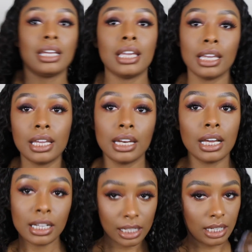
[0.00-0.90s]
And
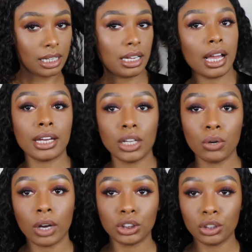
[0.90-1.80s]
I know
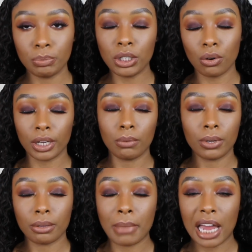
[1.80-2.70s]
I should be going in
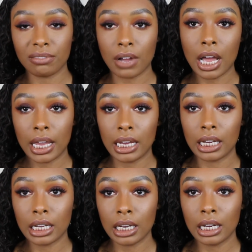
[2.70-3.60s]
with a mattifying
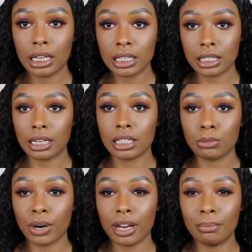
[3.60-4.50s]
setting
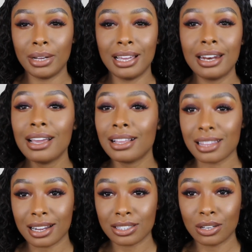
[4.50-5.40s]
spray, but
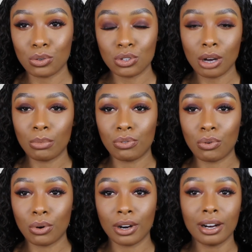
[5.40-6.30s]
like I told y'all
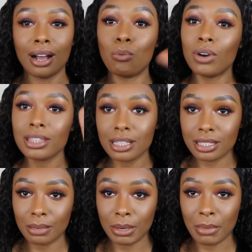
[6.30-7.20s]
before, I want
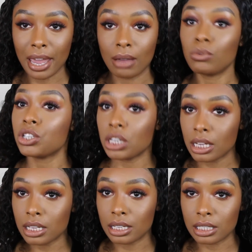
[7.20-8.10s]
this to be matte, which it
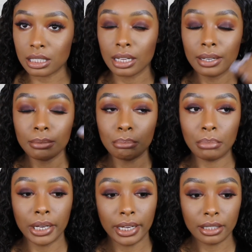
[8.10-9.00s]
is,
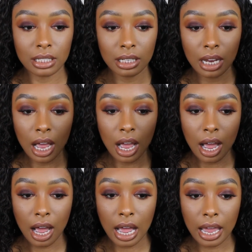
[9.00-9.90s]
but
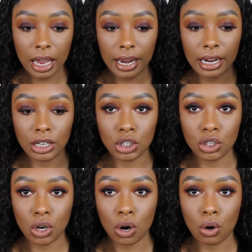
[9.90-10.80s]
I
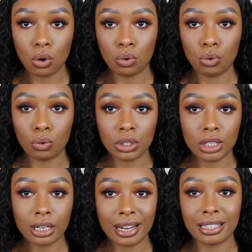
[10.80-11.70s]
don't
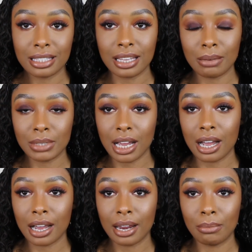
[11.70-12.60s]
at the same
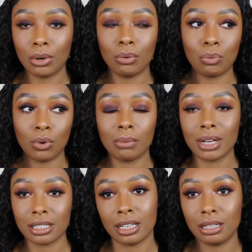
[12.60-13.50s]
time want my
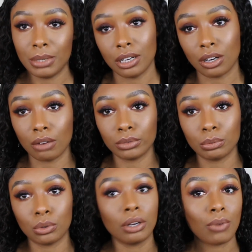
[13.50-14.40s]
skin to be
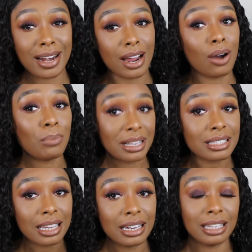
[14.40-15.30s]
uncomfortable, and right now my
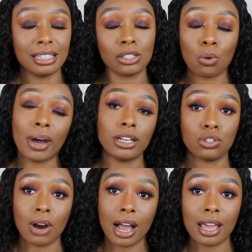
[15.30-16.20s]
skin is quite
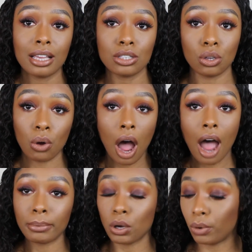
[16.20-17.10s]
dry, so
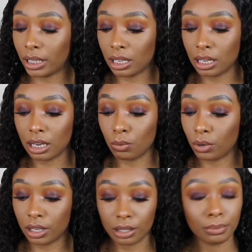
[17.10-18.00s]
I'm going in
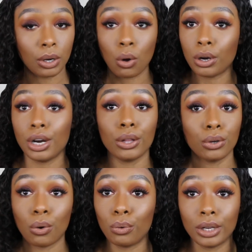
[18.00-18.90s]
with another
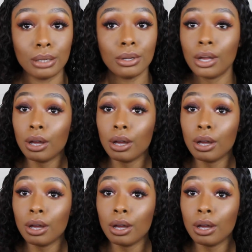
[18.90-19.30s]
oldie.